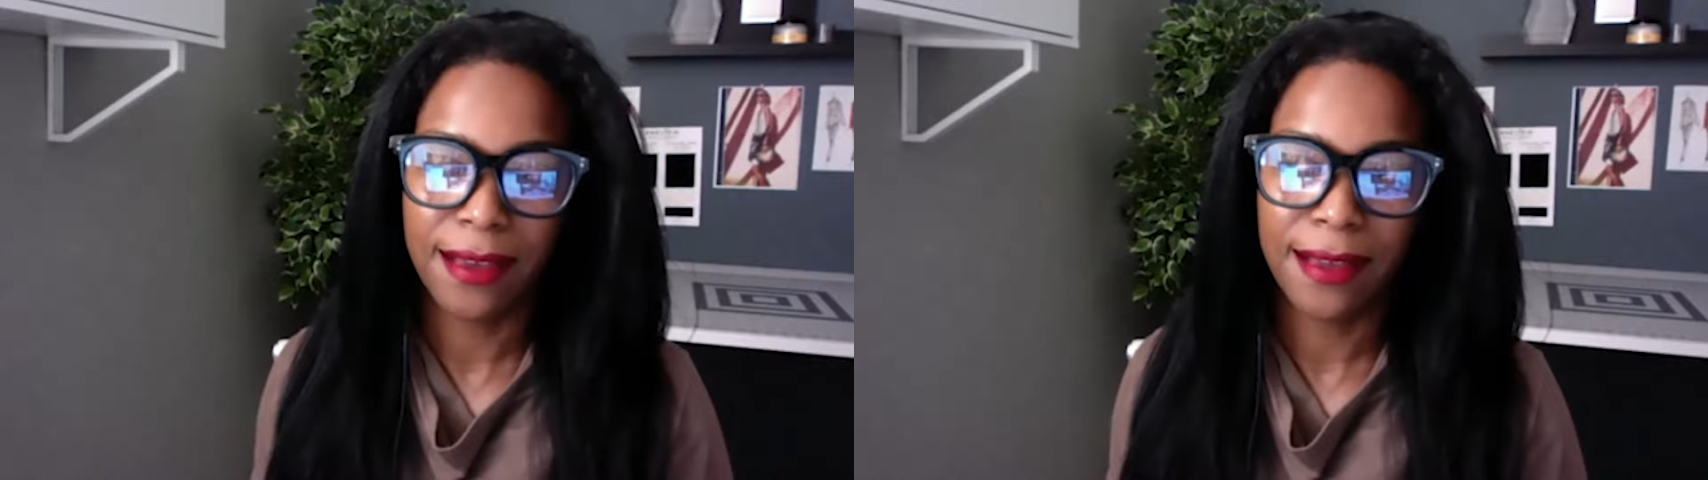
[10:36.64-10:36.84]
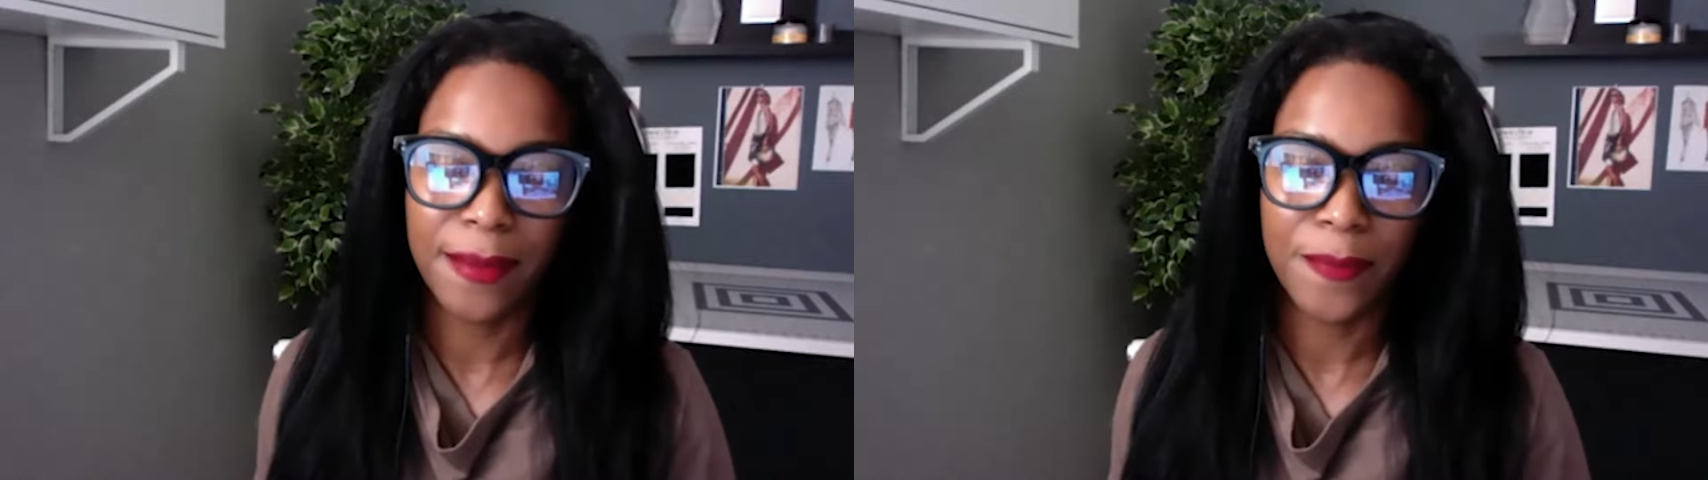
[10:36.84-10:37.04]

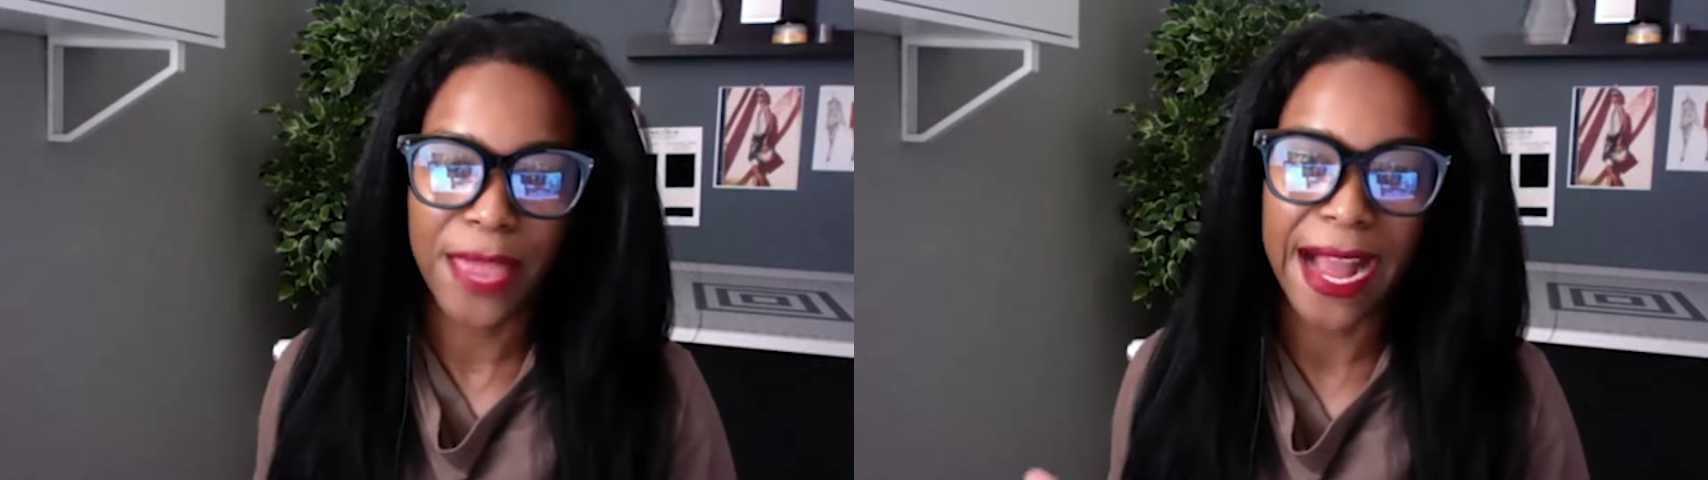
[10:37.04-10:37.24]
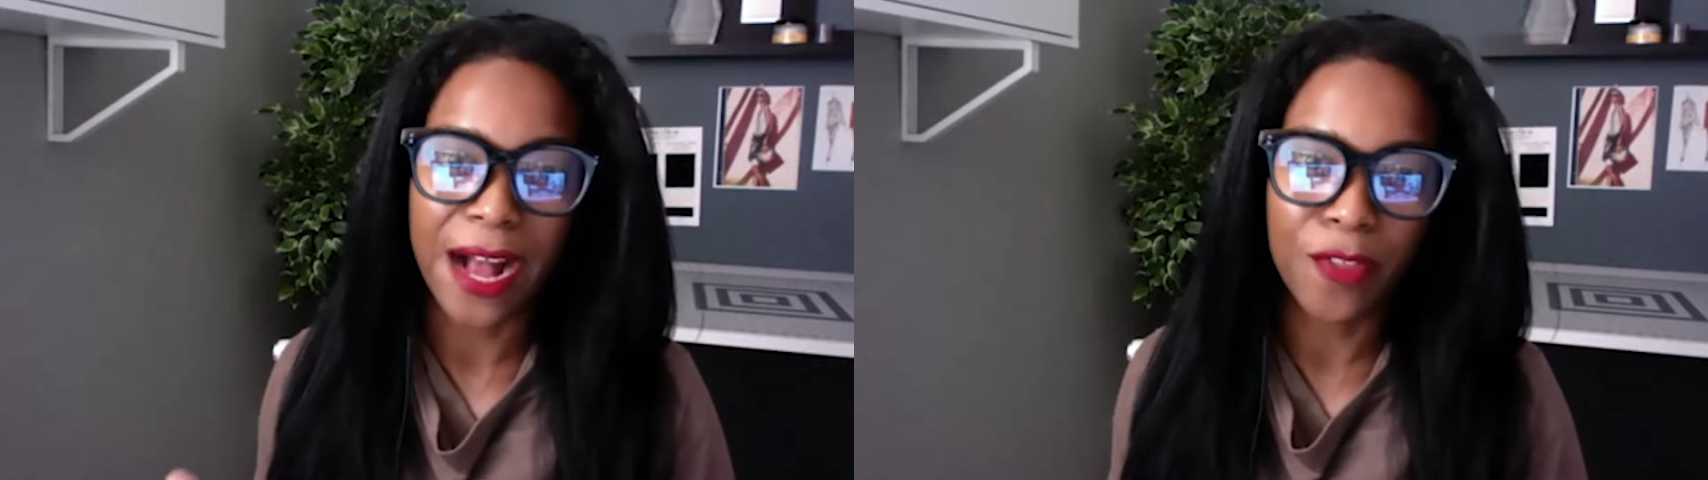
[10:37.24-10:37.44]

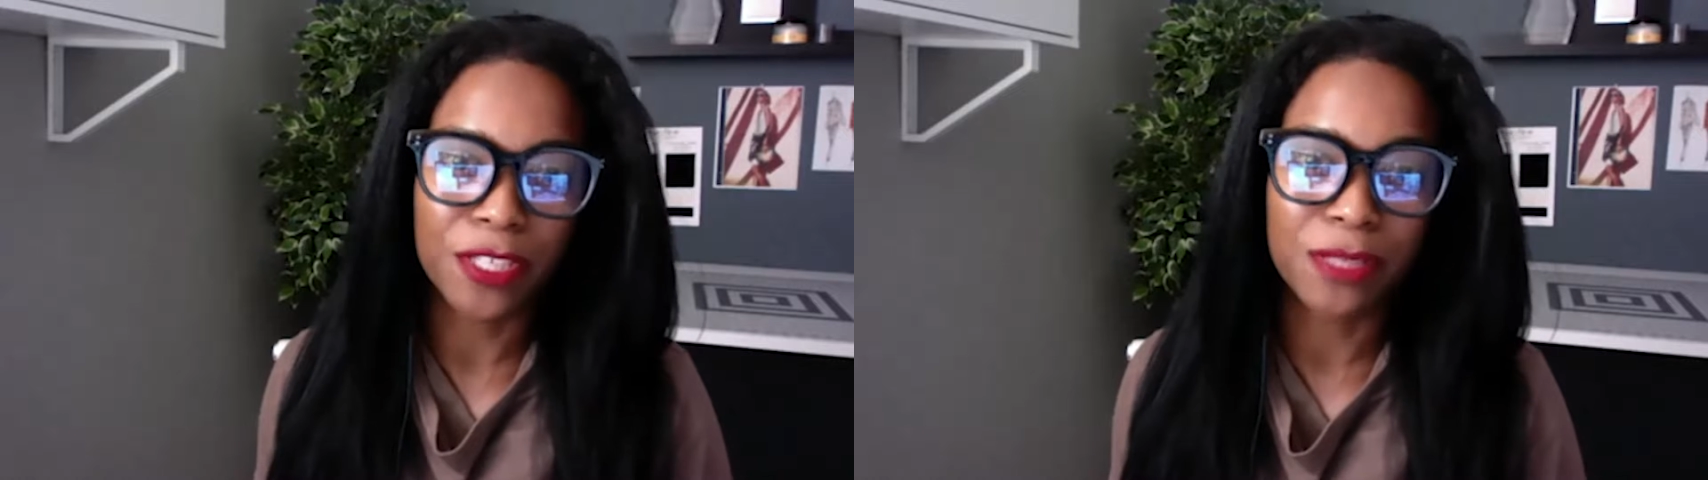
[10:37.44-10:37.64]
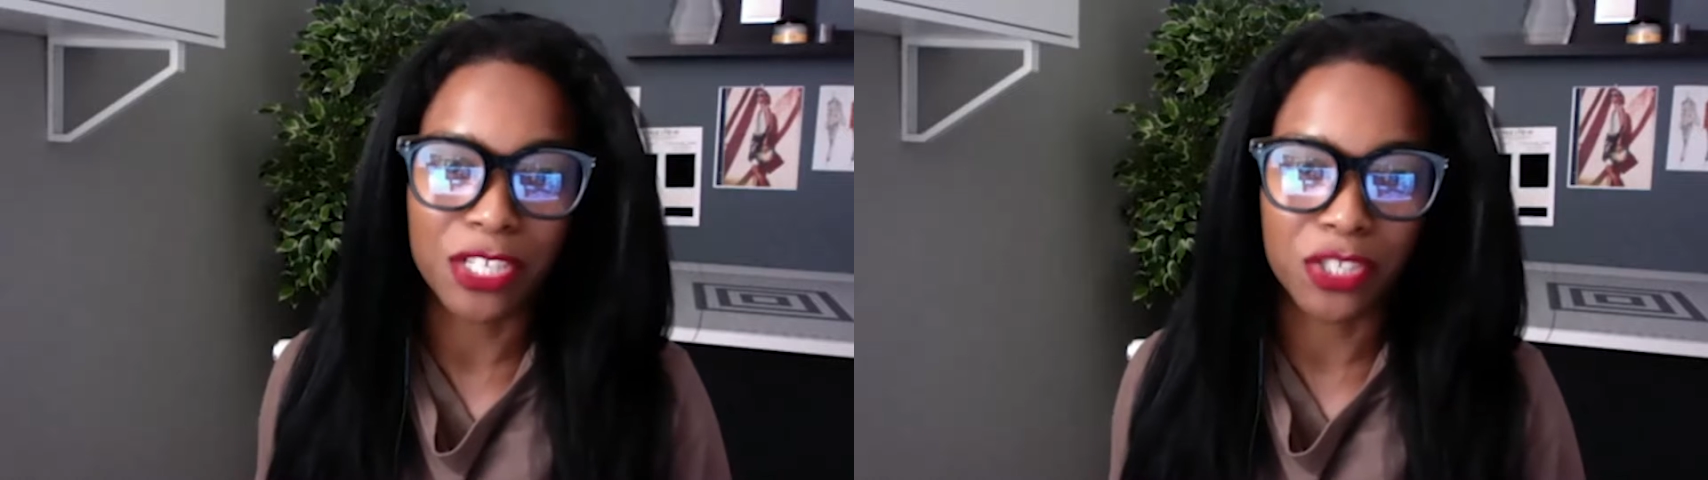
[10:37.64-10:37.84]
how
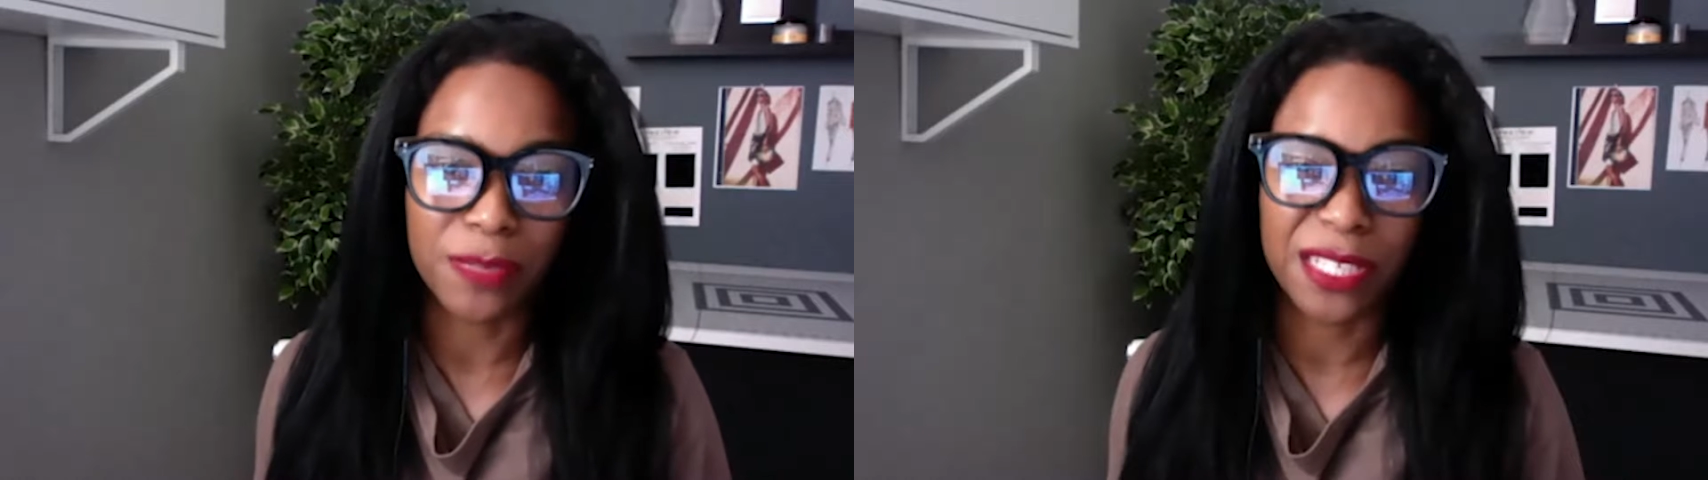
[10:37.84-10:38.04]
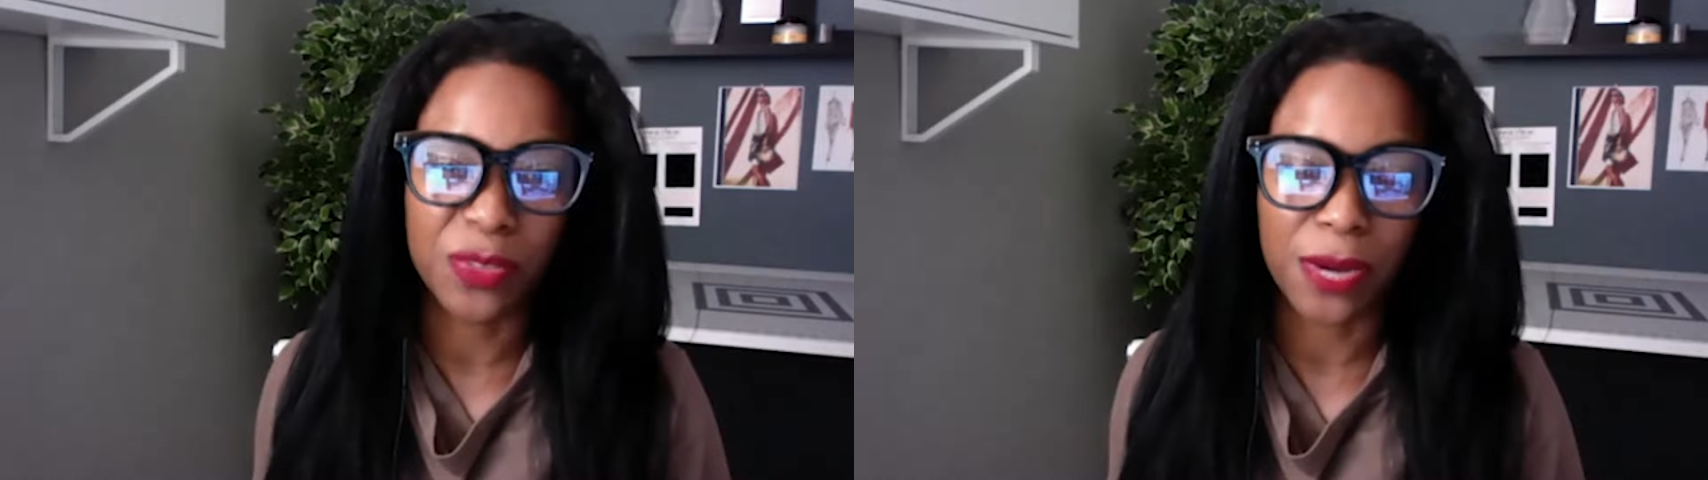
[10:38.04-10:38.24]
those
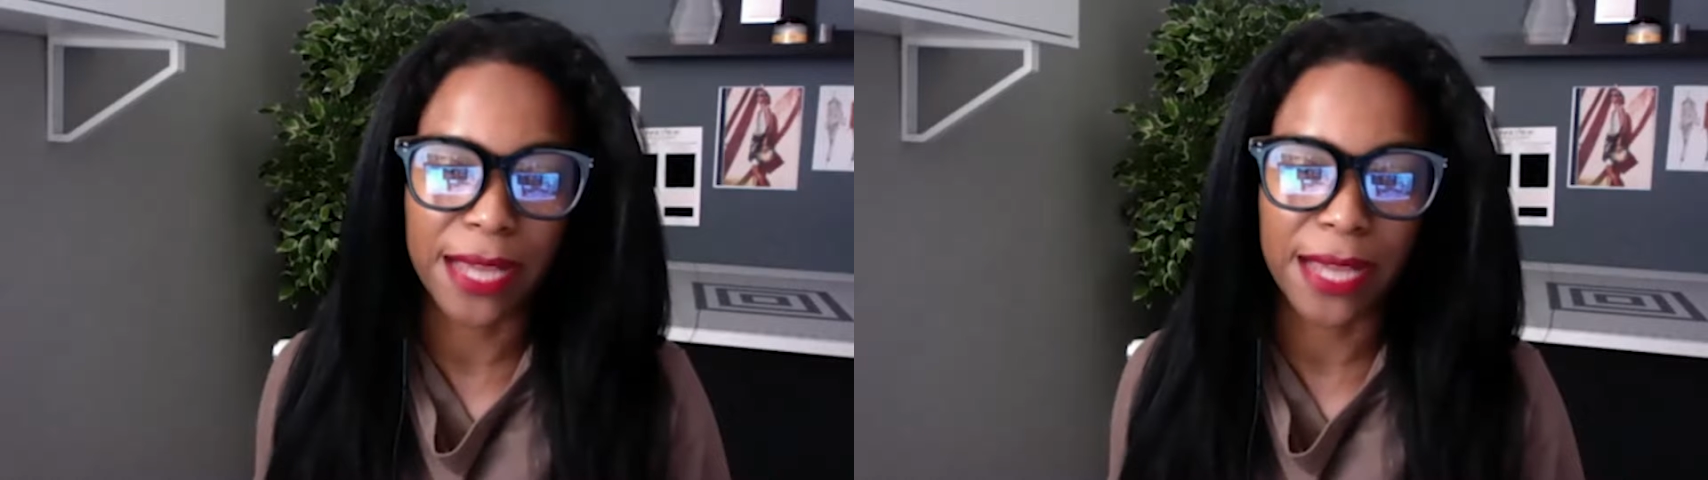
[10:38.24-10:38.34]
measurements were